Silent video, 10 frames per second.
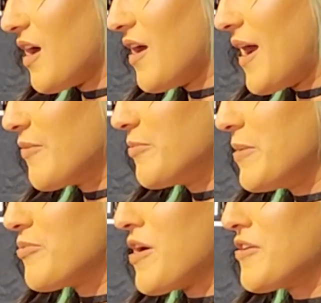I will
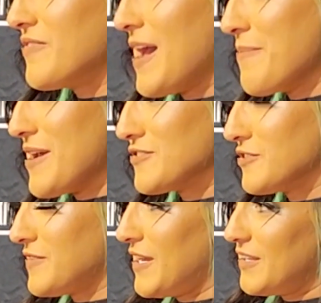be proud of that match
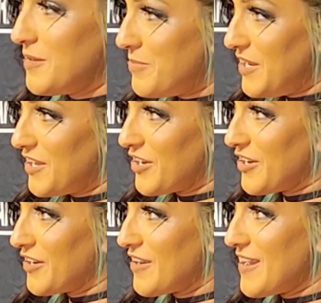for finally beating
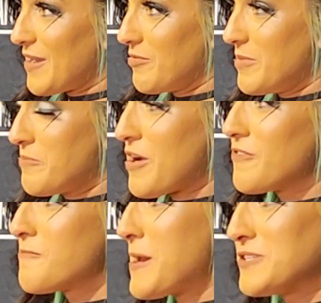her, and I will be
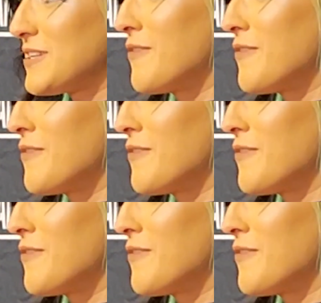proud of a match